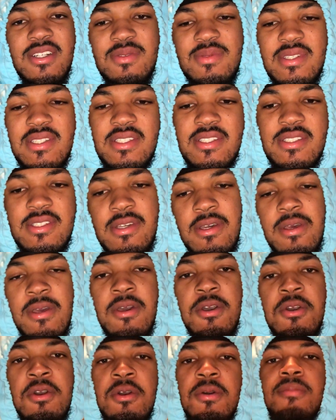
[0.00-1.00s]
We in here,
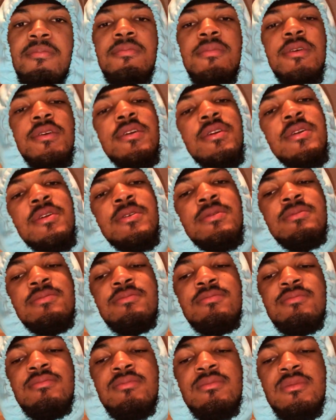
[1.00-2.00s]
but
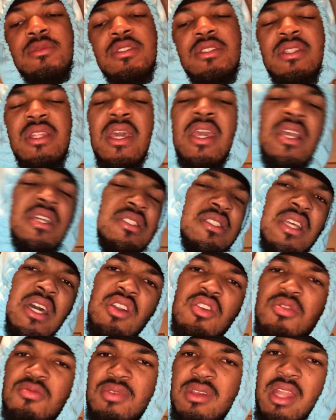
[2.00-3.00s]
today is not
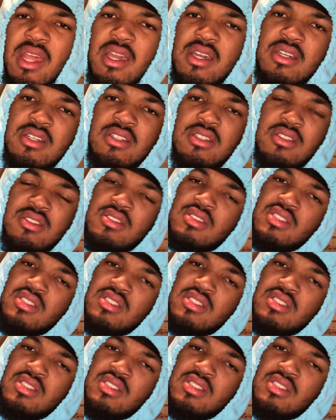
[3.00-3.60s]
gonna be like a